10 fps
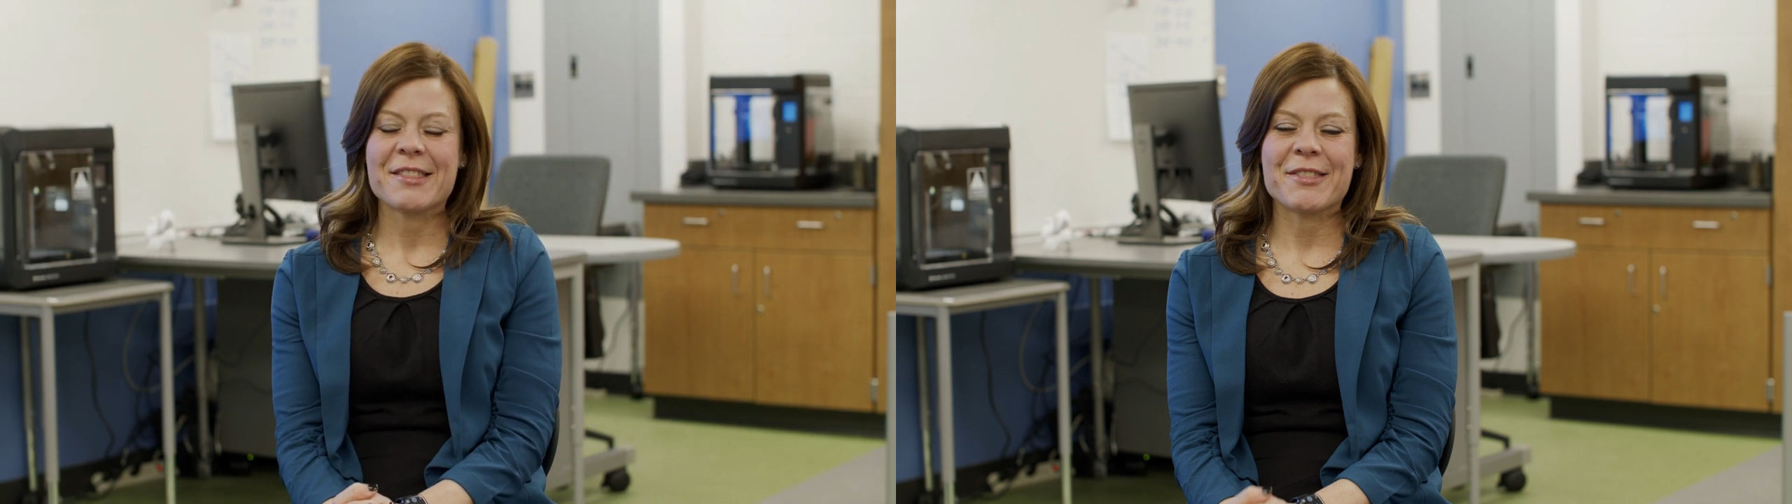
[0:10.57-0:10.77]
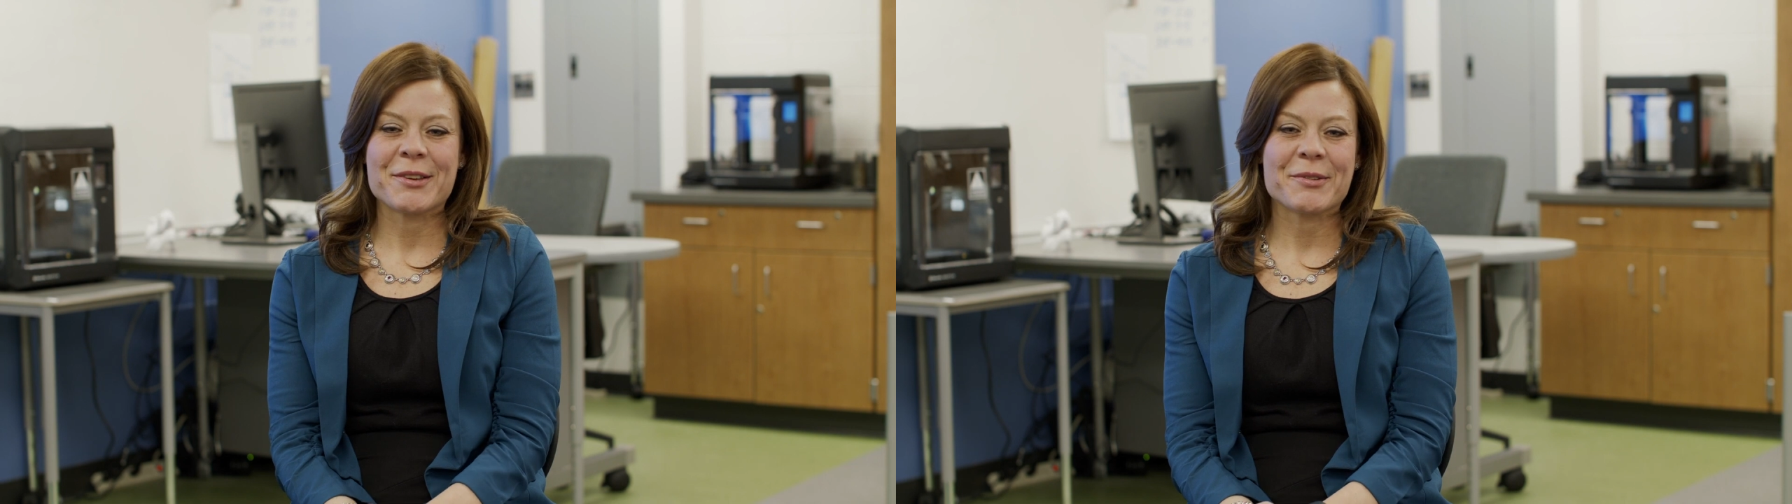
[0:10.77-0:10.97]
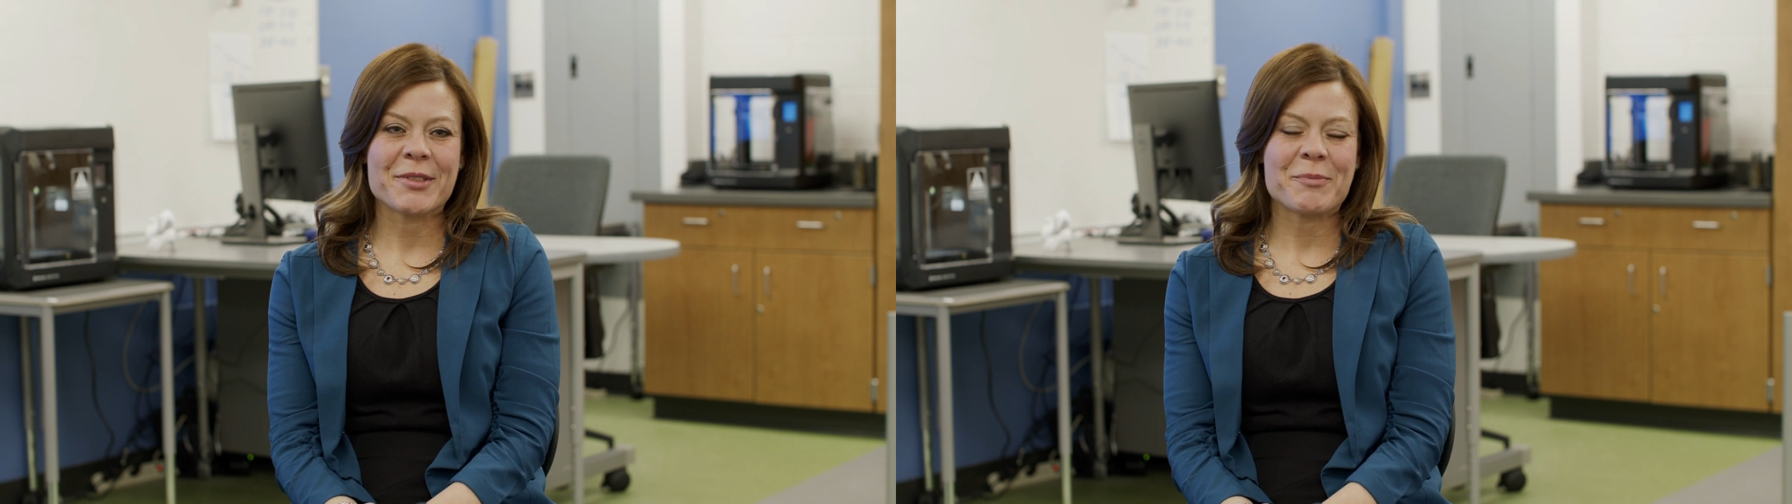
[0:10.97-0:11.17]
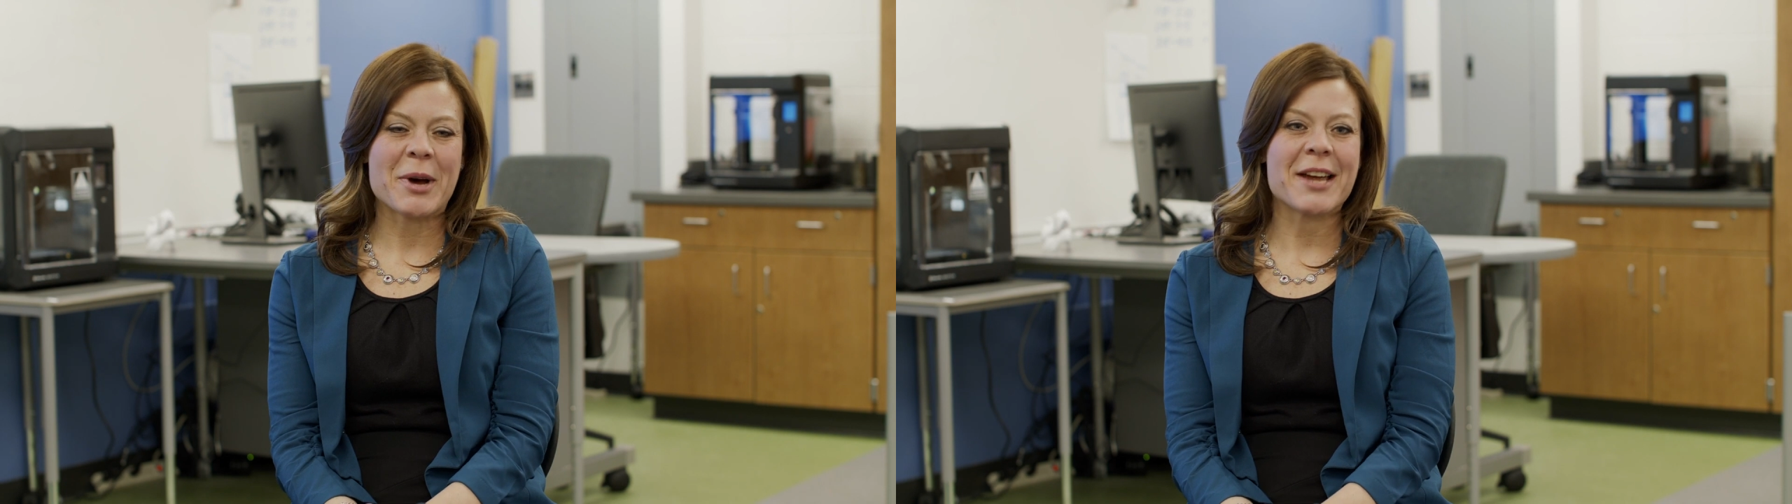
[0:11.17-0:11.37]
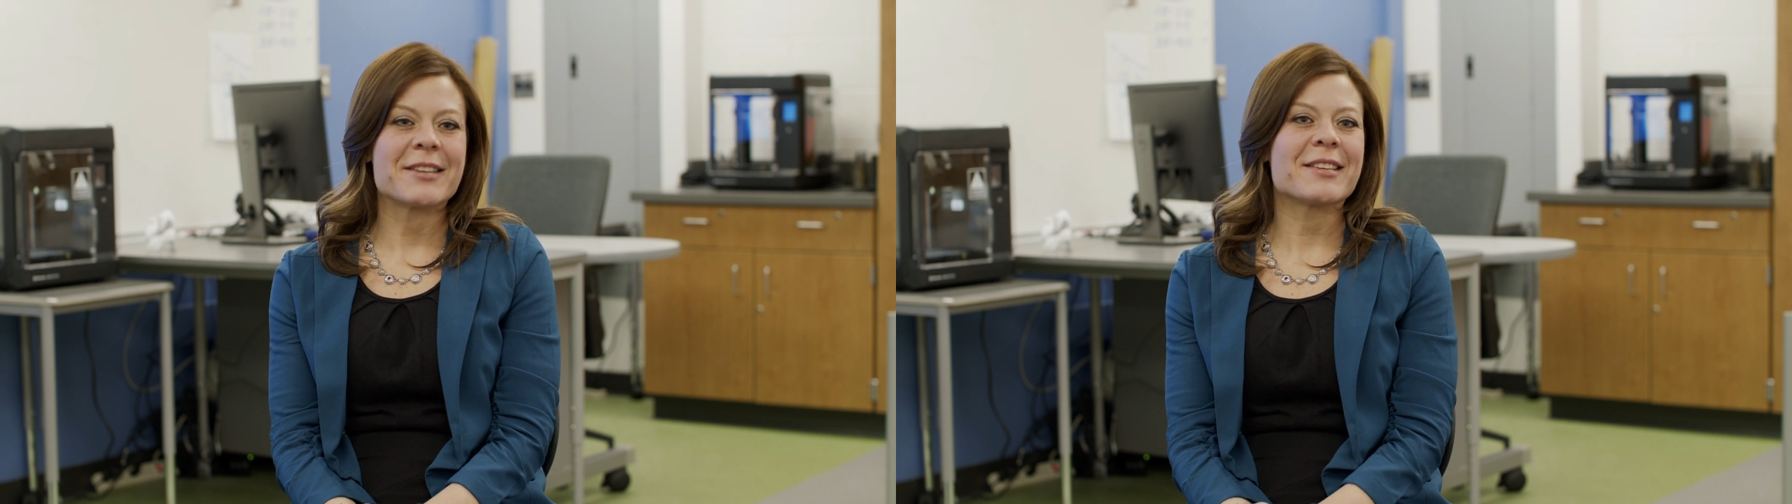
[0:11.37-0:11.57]
the, the
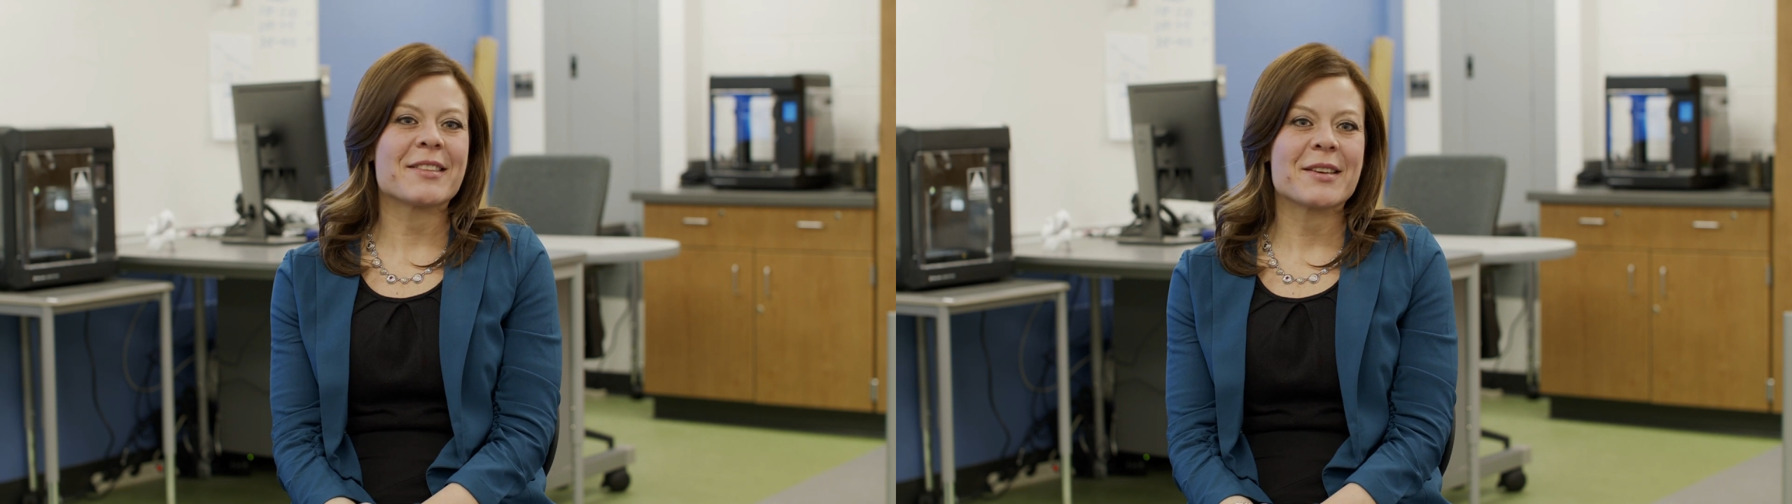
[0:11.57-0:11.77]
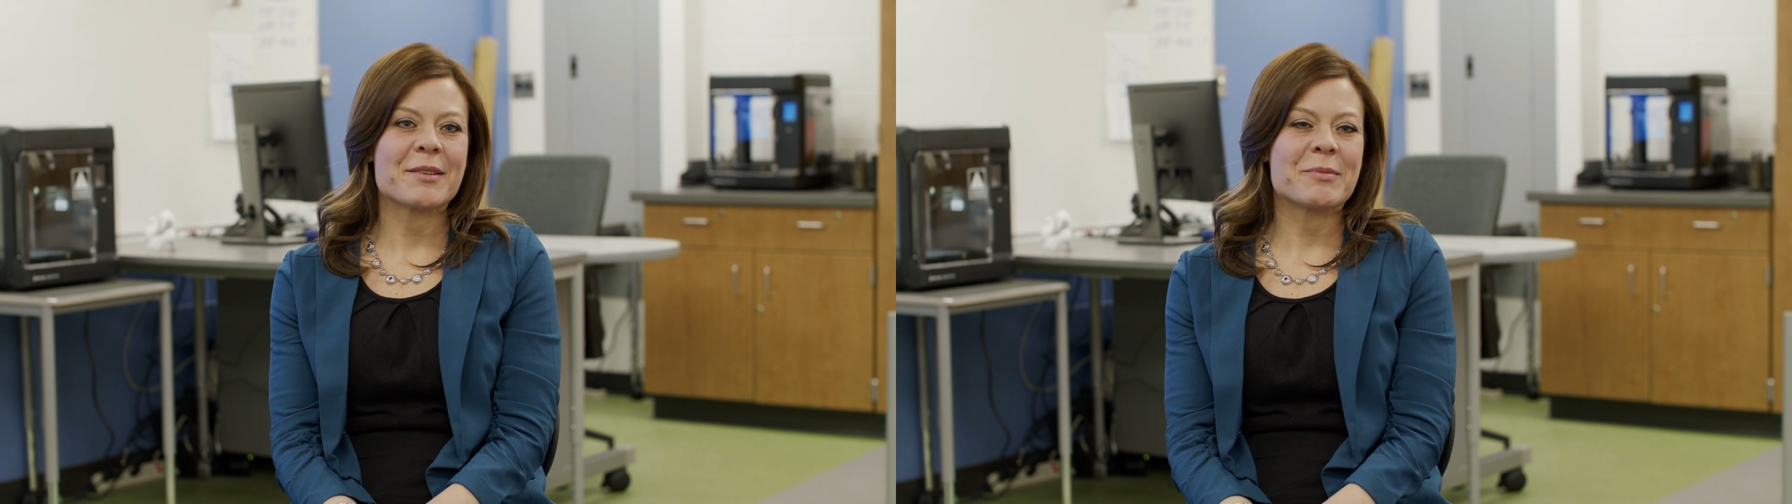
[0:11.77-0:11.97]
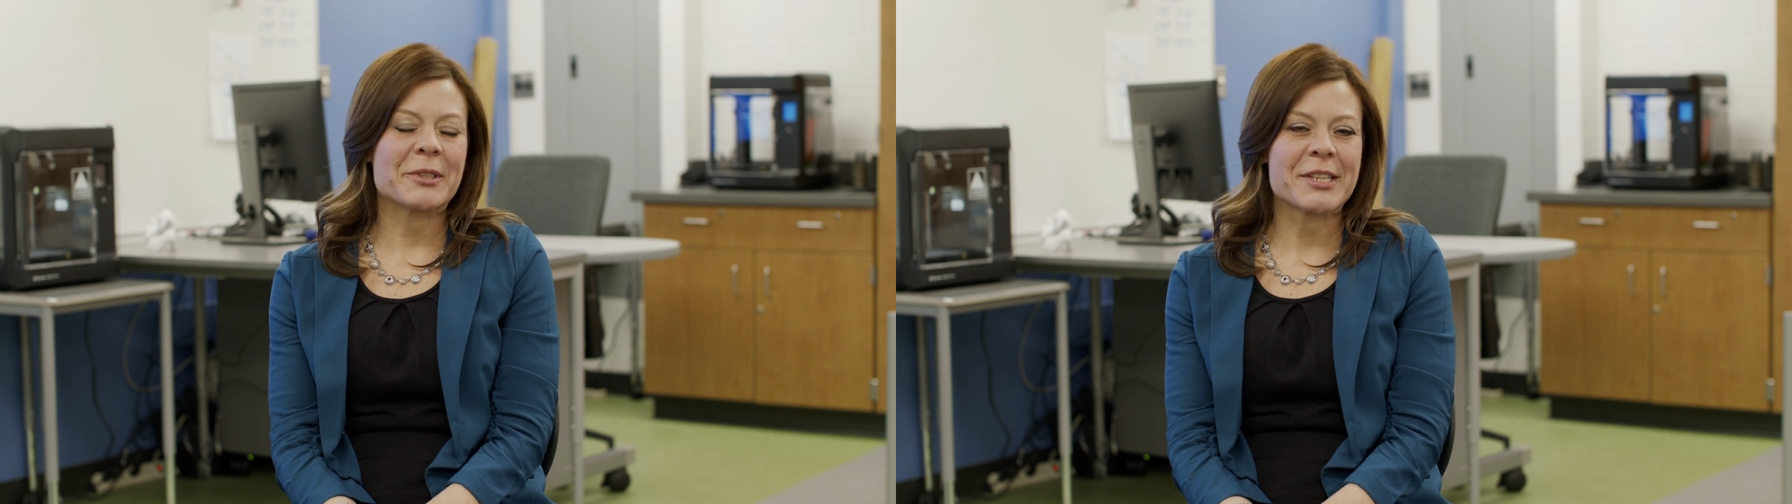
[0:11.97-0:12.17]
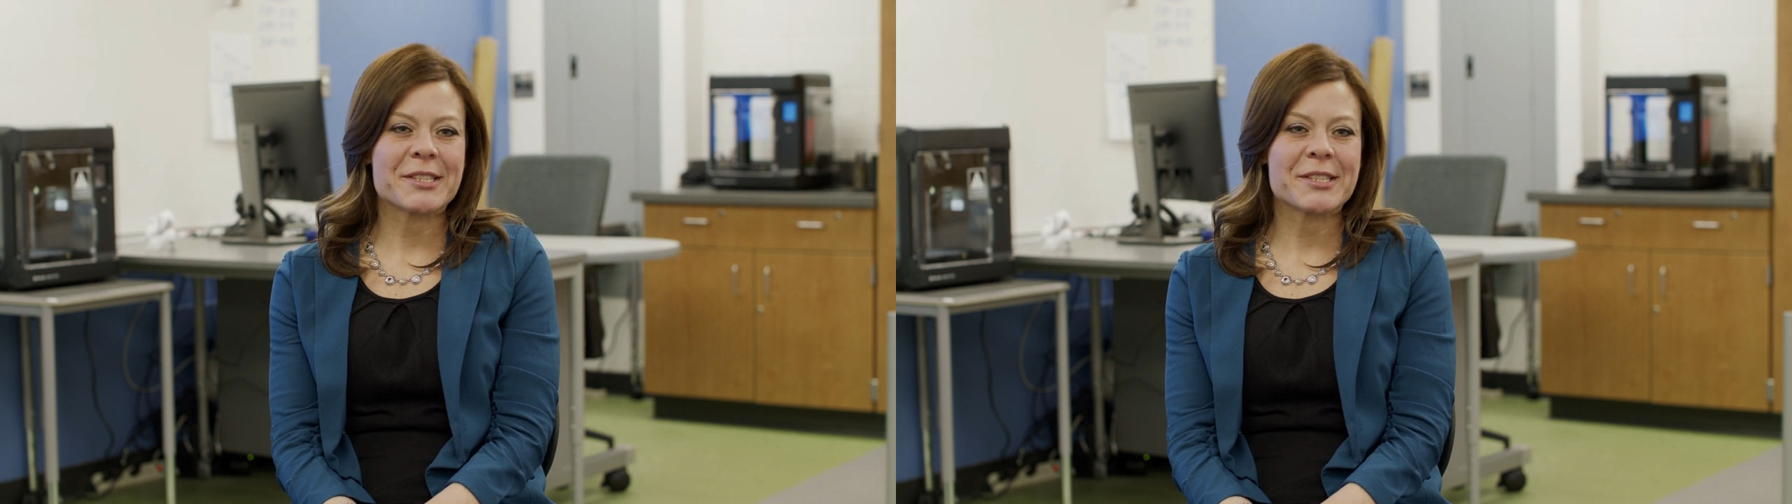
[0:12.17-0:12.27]
bond and the Building